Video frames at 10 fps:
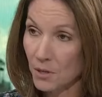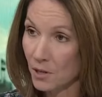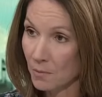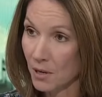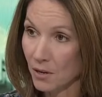in
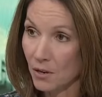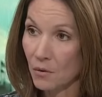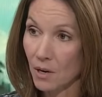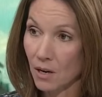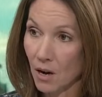your party who
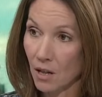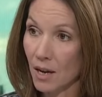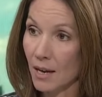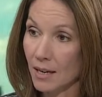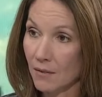are
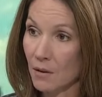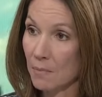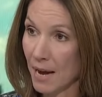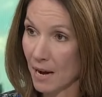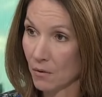calling on giving
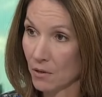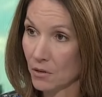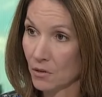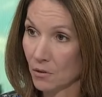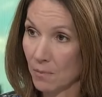
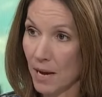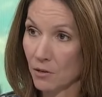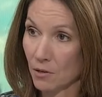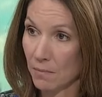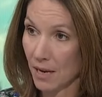powers to
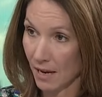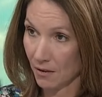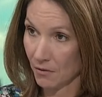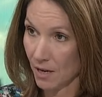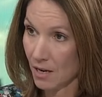Patrick
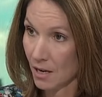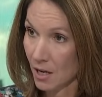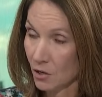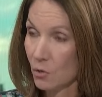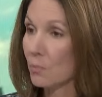McHenry
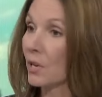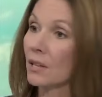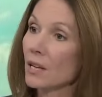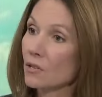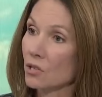to bring
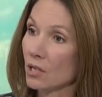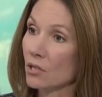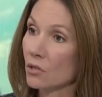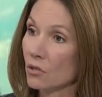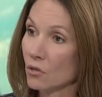
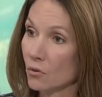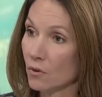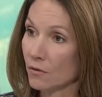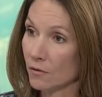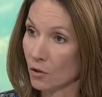legislation to
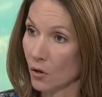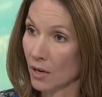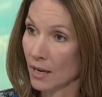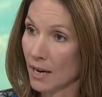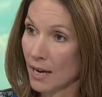the floor.